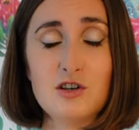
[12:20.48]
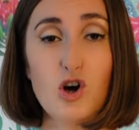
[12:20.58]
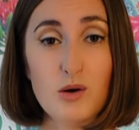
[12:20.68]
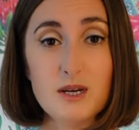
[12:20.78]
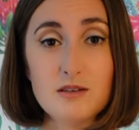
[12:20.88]

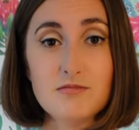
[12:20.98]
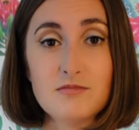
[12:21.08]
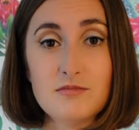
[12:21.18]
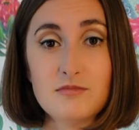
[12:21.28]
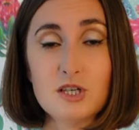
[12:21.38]
Common,
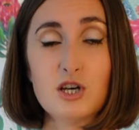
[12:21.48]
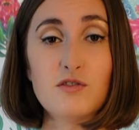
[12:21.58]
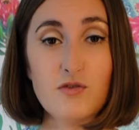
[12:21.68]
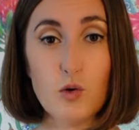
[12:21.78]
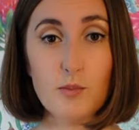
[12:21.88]

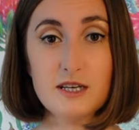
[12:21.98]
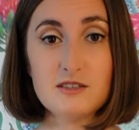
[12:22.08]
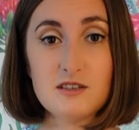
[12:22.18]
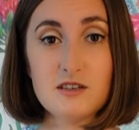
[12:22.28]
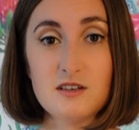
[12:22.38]

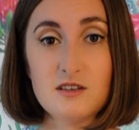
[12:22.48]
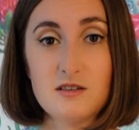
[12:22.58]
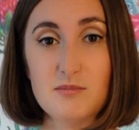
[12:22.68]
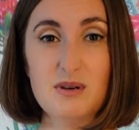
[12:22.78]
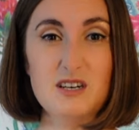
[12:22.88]
conformist,
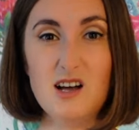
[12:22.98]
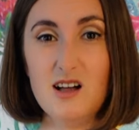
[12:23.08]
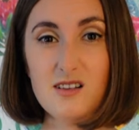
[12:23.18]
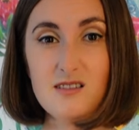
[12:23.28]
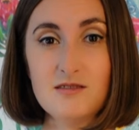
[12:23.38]

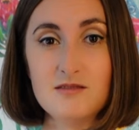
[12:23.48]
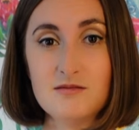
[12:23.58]
banal,